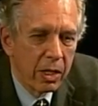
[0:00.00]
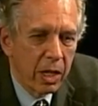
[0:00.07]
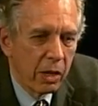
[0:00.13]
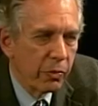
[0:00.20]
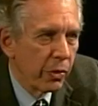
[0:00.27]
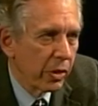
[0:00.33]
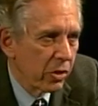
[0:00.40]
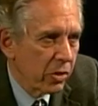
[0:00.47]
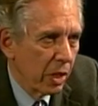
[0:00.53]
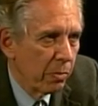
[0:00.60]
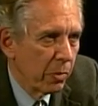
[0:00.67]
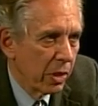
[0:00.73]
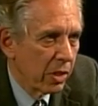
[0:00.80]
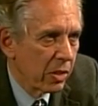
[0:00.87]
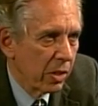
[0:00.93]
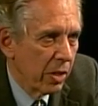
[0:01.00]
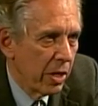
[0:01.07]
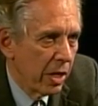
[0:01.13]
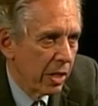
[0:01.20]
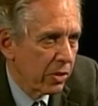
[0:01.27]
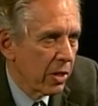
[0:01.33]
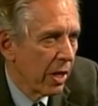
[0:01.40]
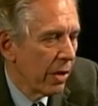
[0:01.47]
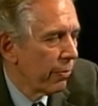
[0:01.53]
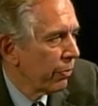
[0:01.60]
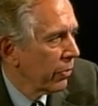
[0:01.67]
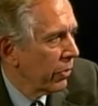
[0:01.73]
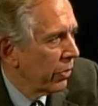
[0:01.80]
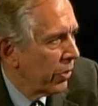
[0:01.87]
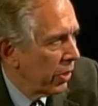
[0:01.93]
covering somebody's loss.
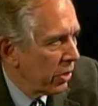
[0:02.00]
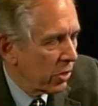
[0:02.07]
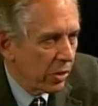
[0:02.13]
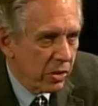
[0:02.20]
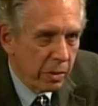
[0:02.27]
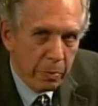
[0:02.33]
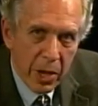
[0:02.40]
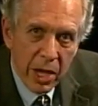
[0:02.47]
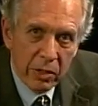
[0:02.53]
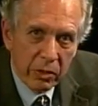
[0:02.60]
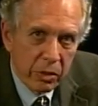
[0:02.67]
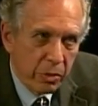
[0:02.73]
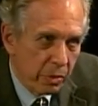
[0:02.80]
This is about